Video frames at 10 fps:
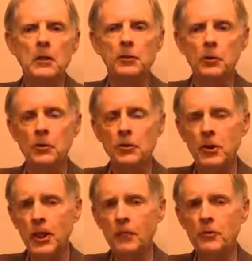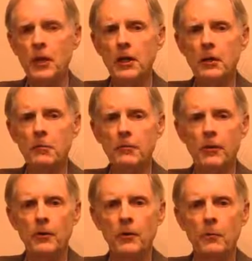So the TMJ can be
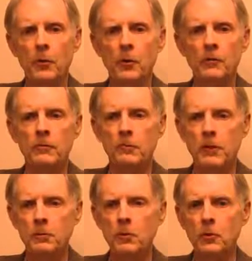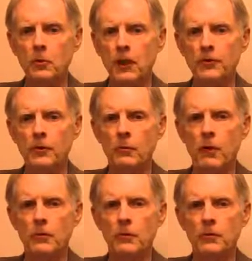very important for people who clench and
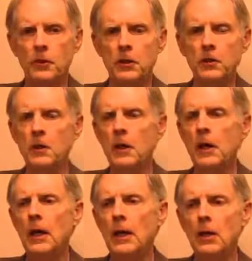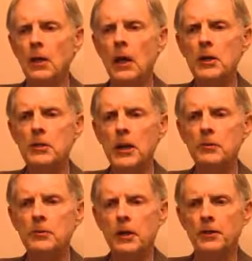grind their teeth, and a lot of
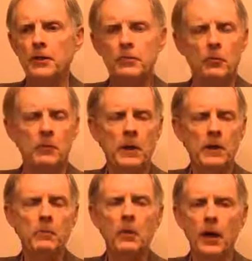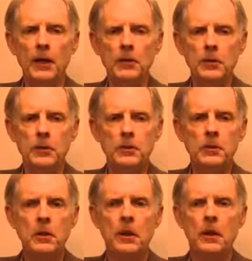times dentists will make
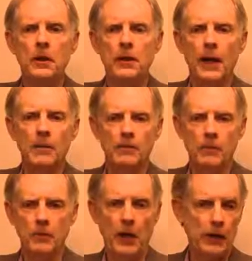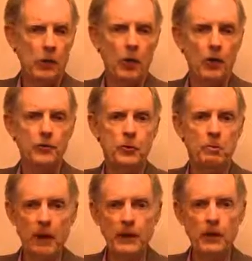appliances, that night guards or
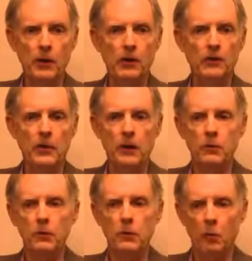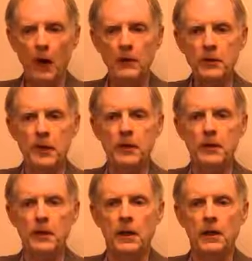bite guards that you would grind on
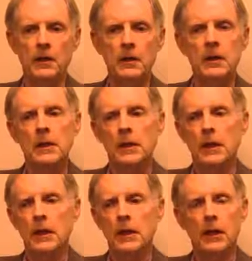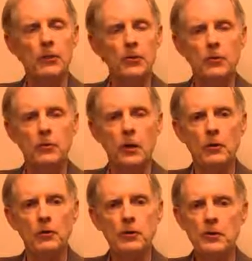at night, and I used to do
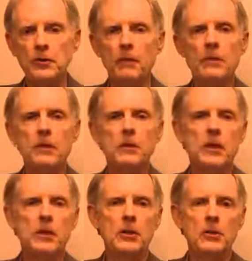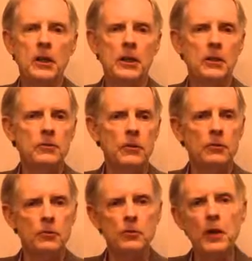those in the 70s, 80s, 90s.
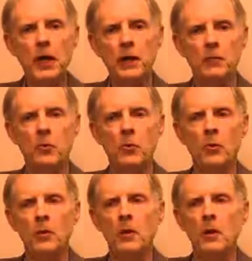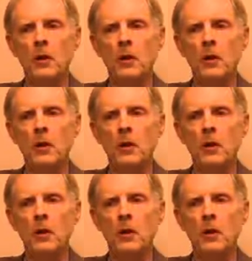Don't do that anymore,